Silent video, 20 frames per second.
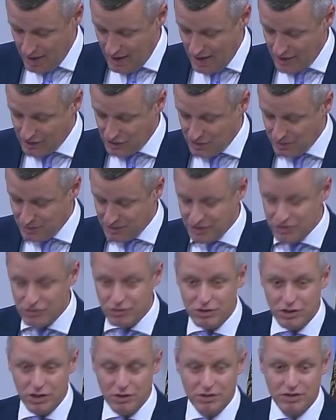and she was
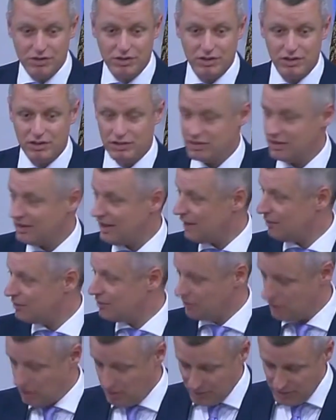introduced to the House
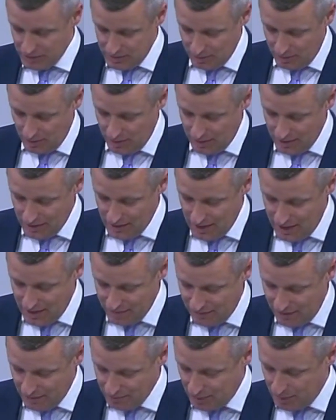of Commons by
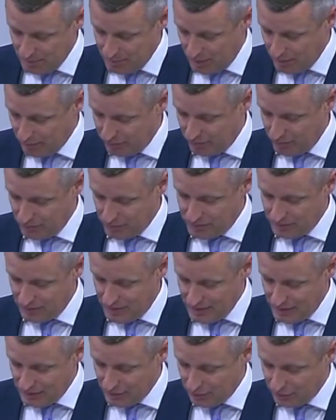flanked by Balfour on one
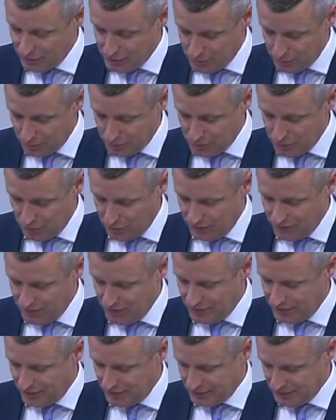side and Lloyd George on the
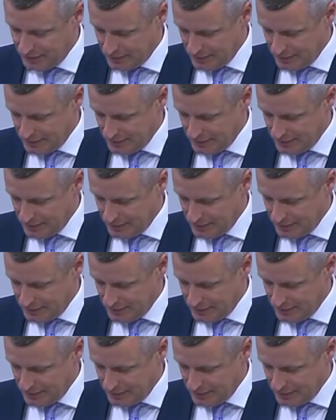other.